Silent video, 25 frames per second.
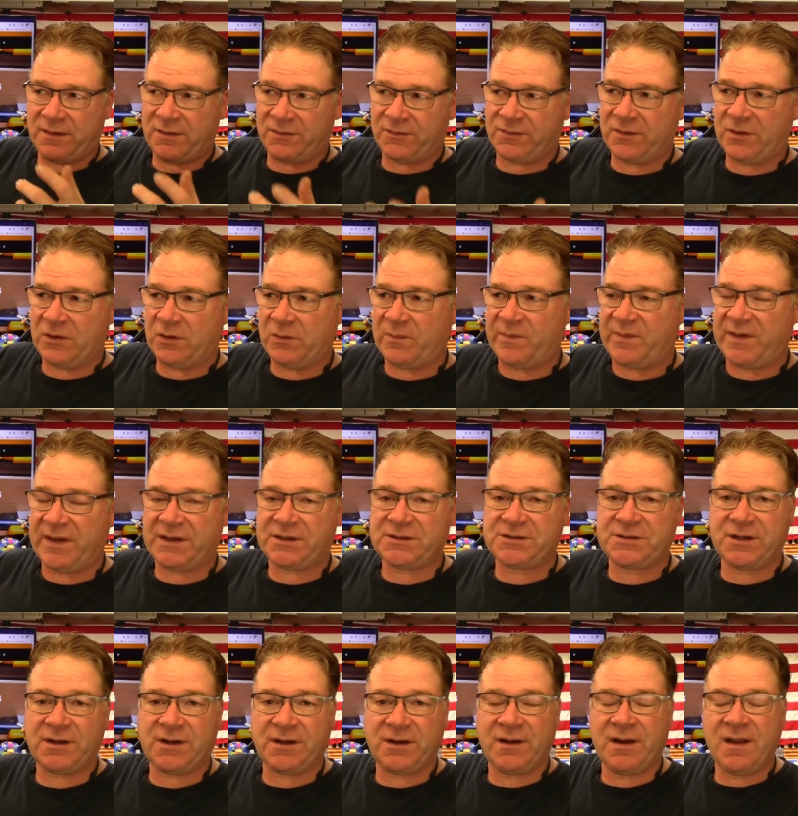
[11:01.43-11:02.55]
there's no
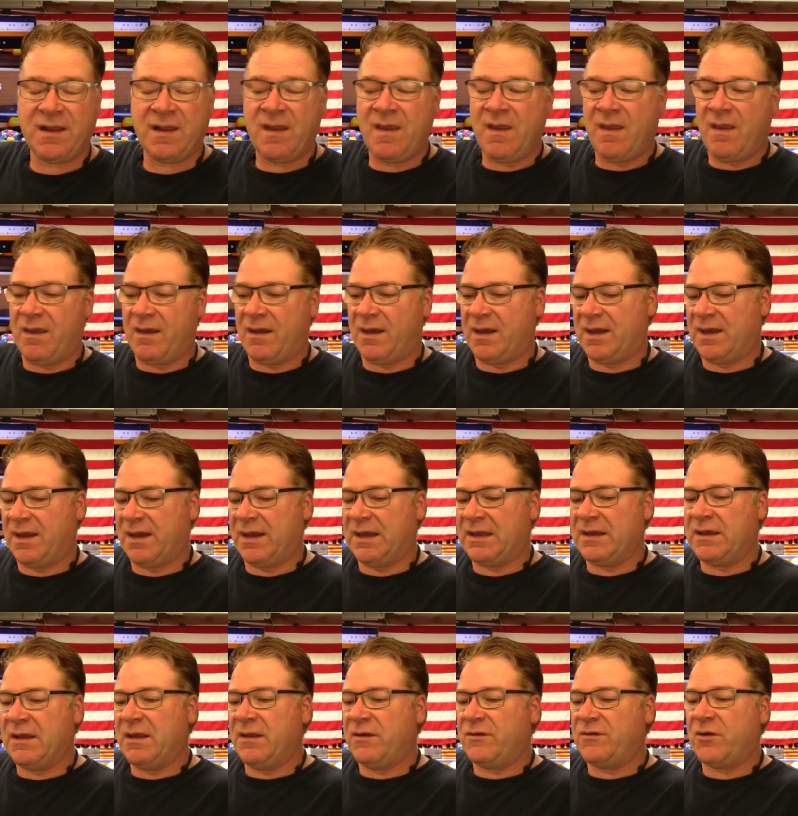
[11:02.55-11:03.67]
picture uh,
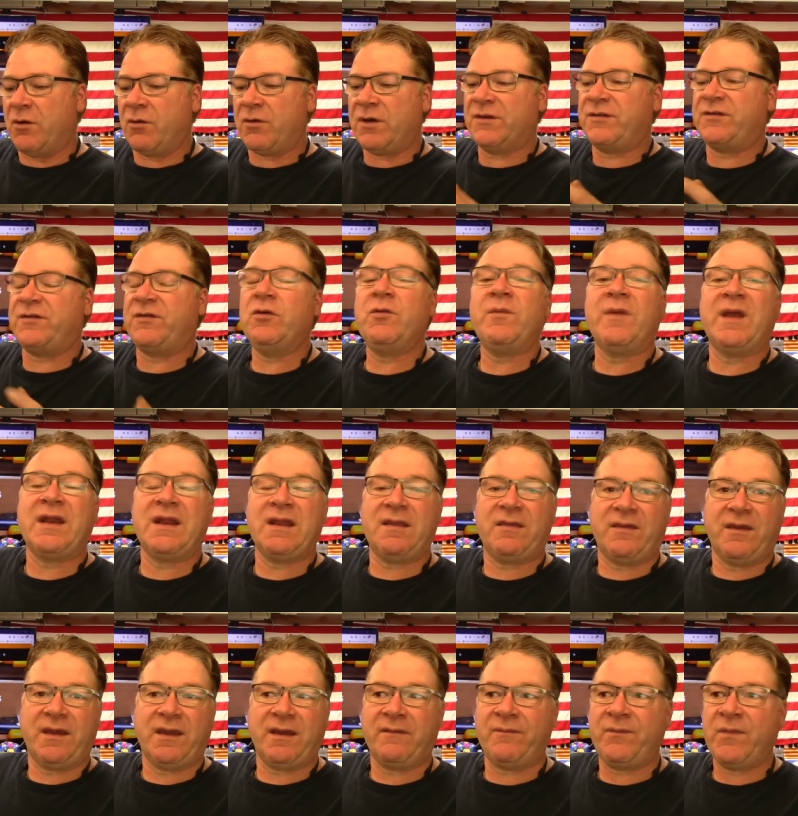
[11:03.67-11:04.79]
don't assume
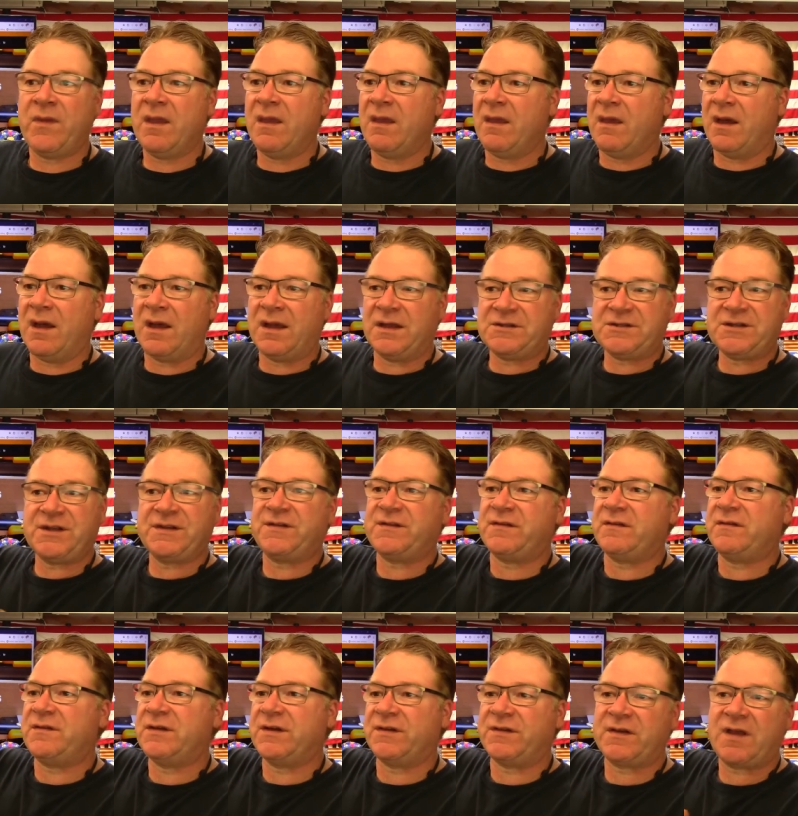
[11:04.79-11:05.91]
anything uh,
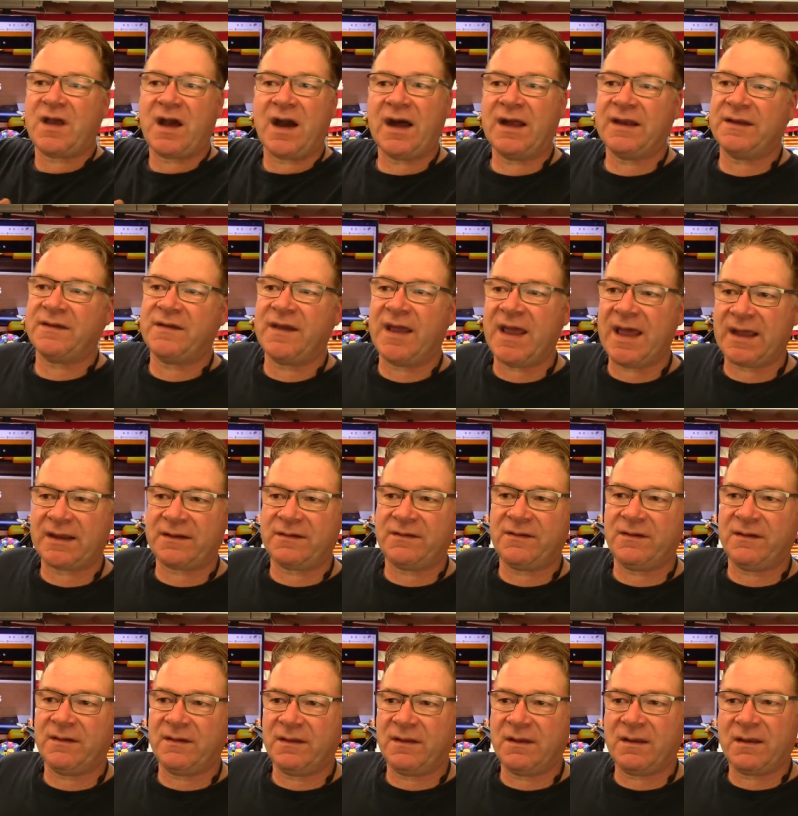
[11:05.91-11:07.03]
just just contact
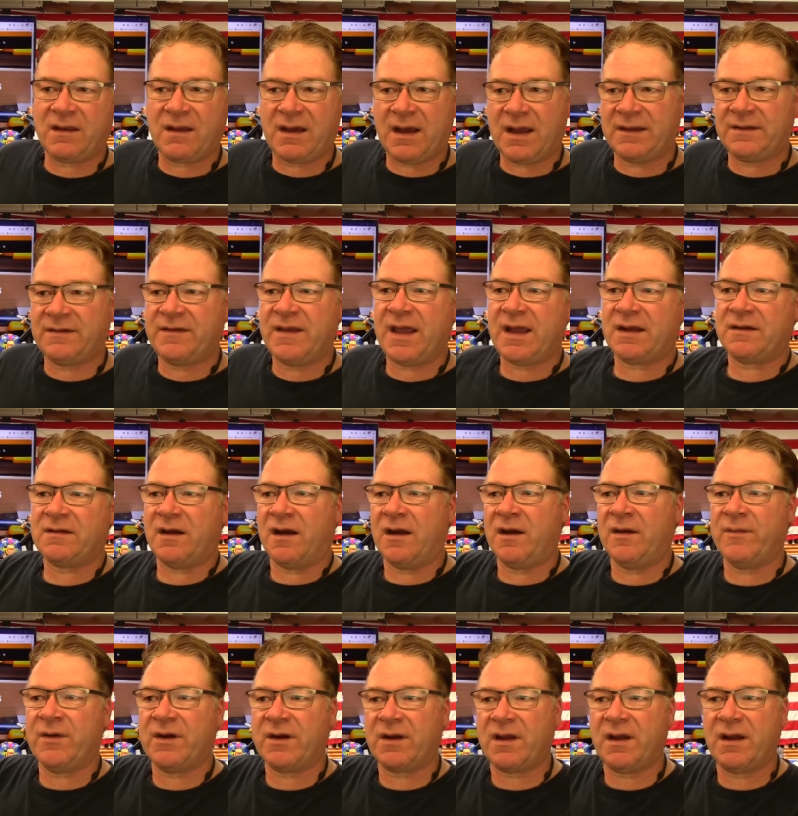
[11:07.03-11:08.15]
contact
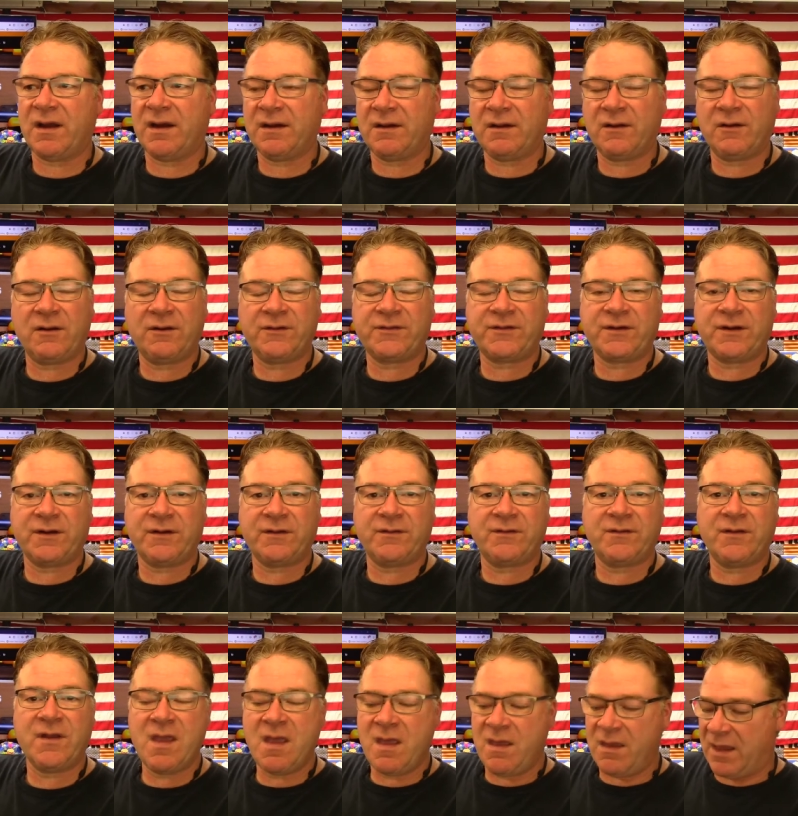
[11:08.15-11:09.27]
armor guard
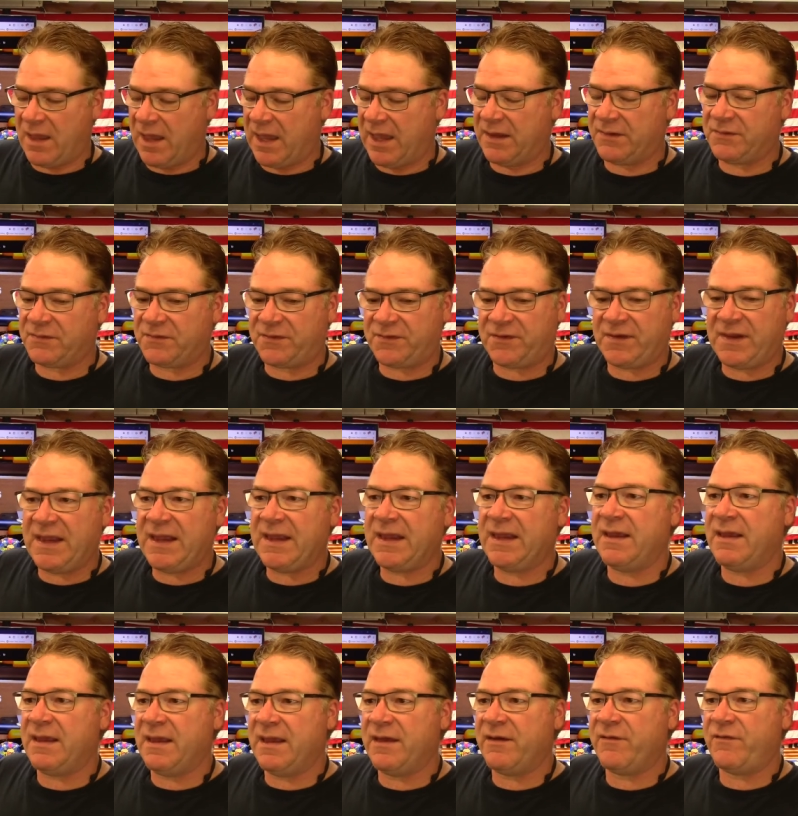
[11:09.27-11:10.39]
holsters and see
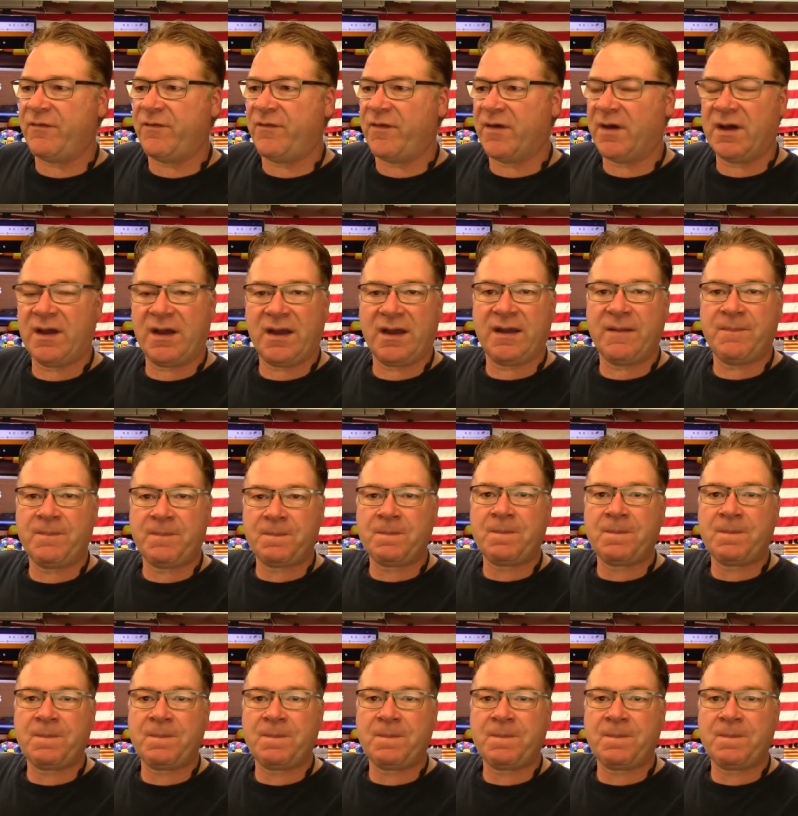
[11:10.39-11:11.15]
if uh,